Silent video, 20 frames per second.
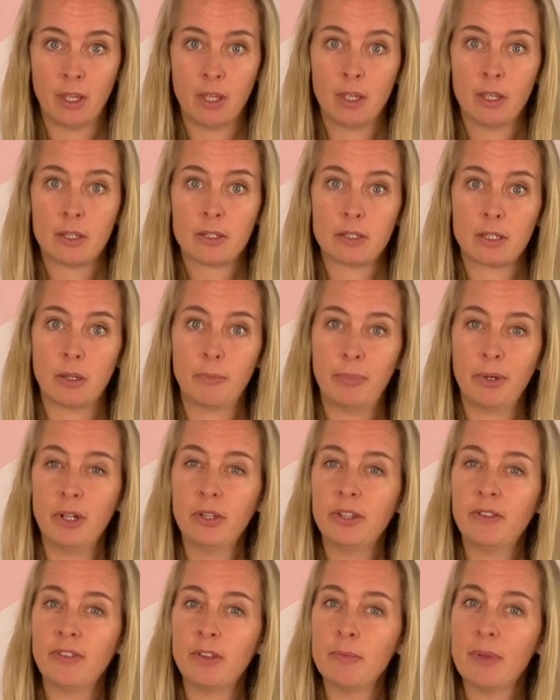So both
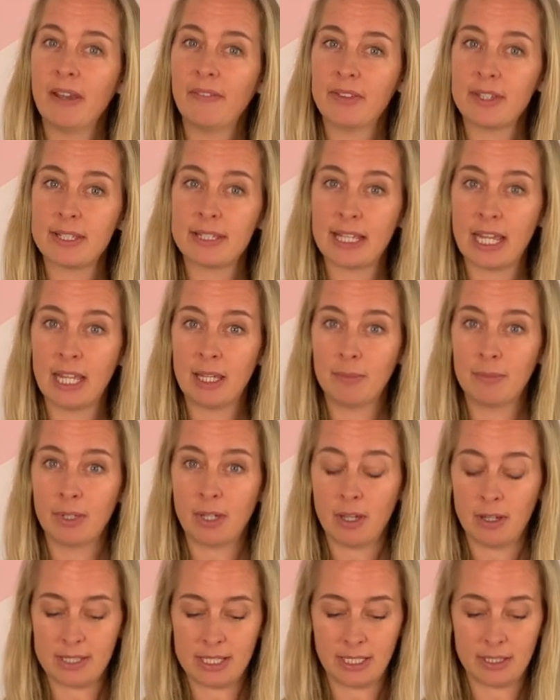of them have the same
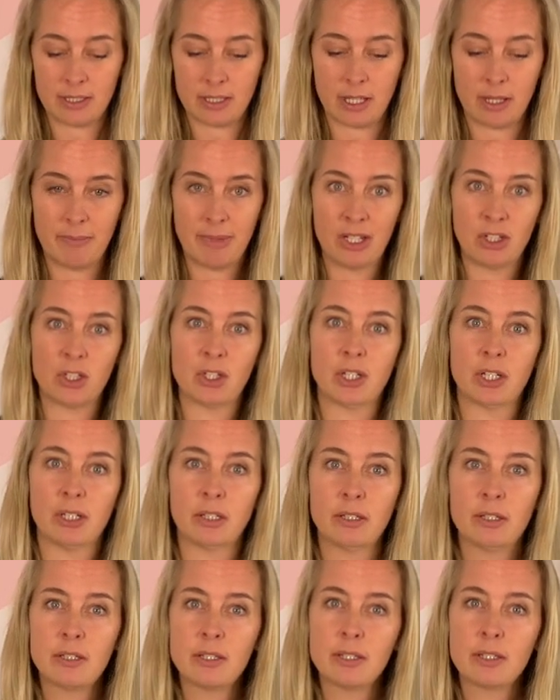cutting
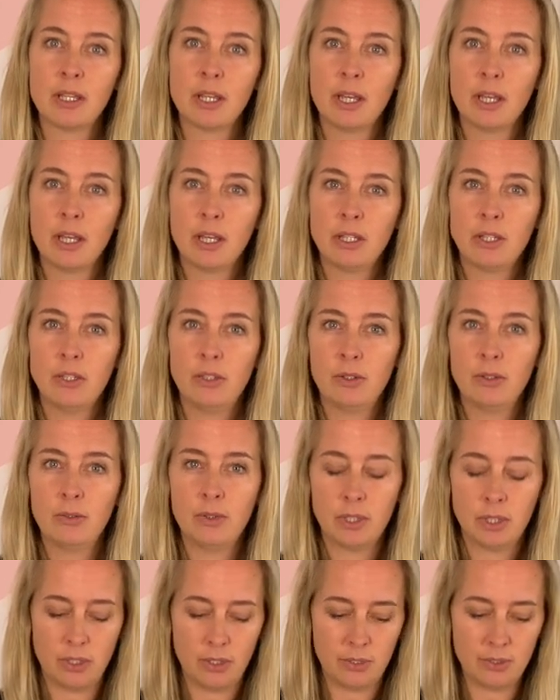dimensions. You
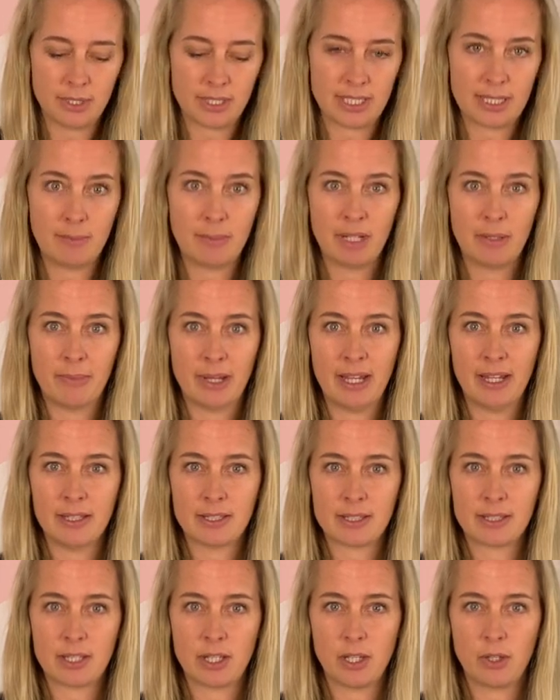use similar
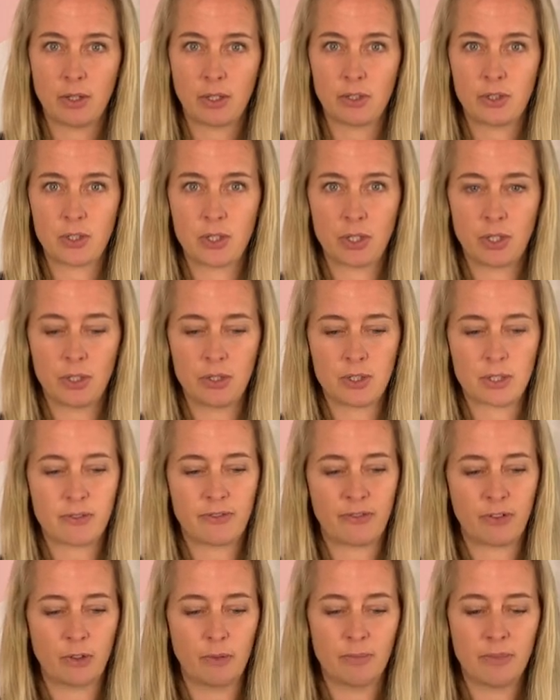mats, so you can choose
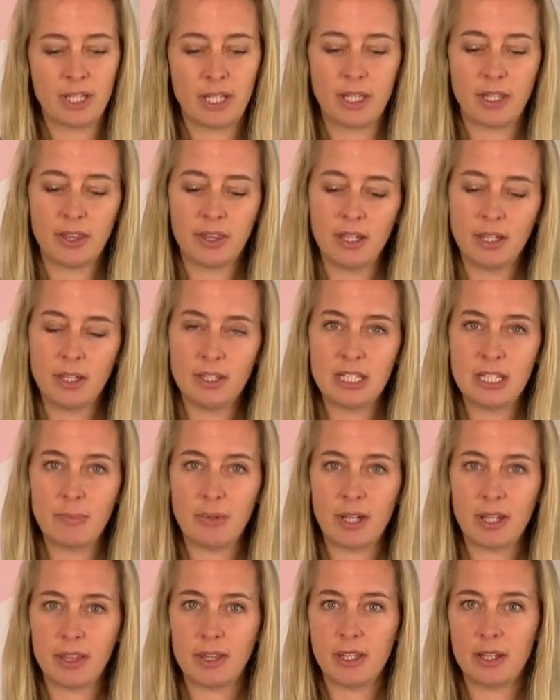from the 30
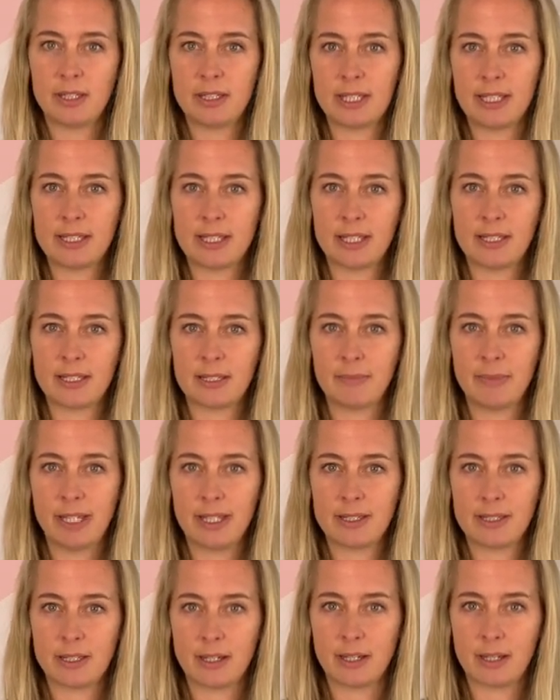by 30
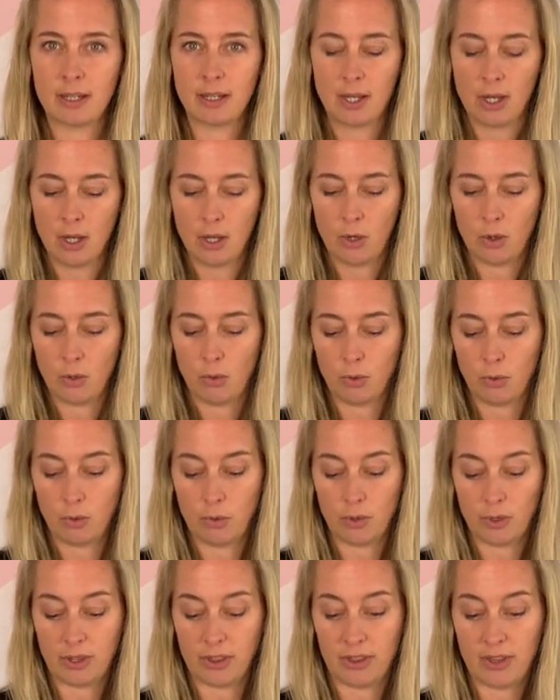centimetre
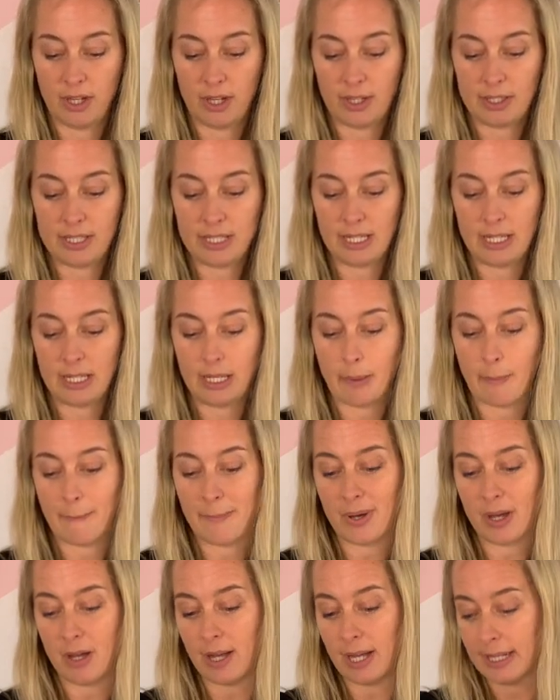or 30
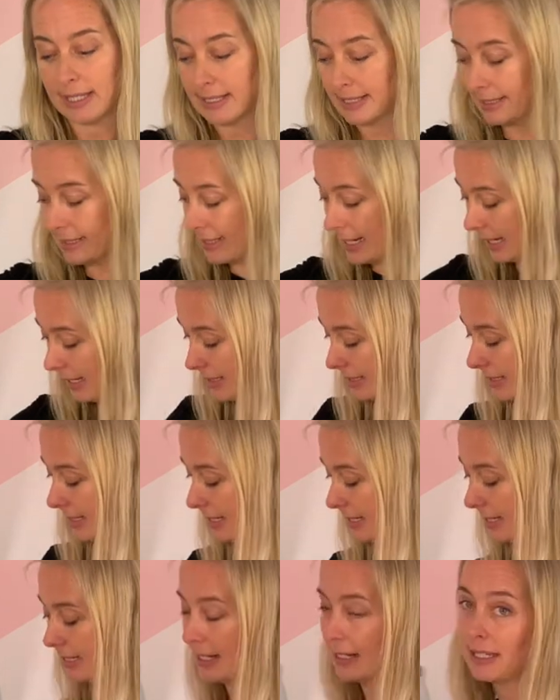by
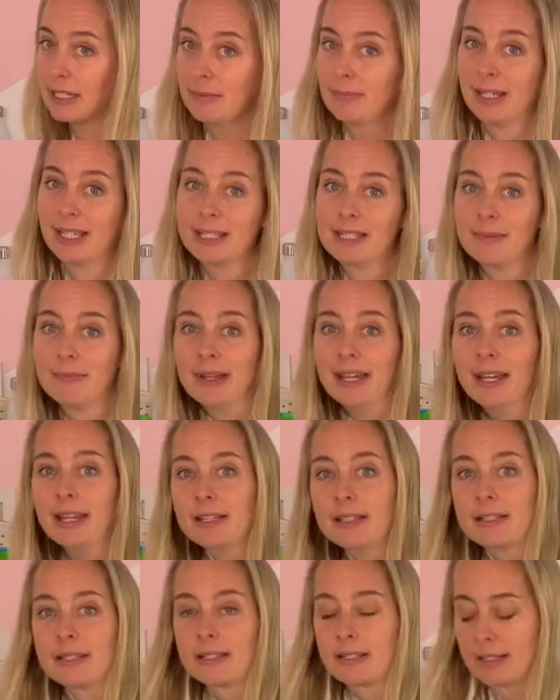60 centimetre
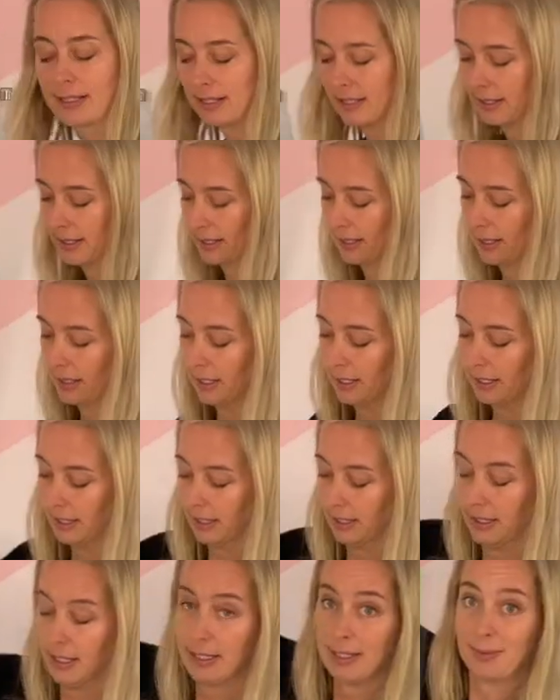mats.
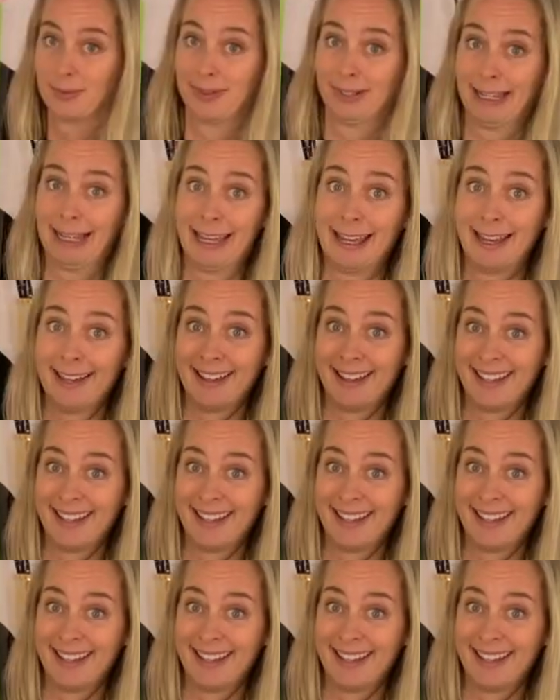This one here.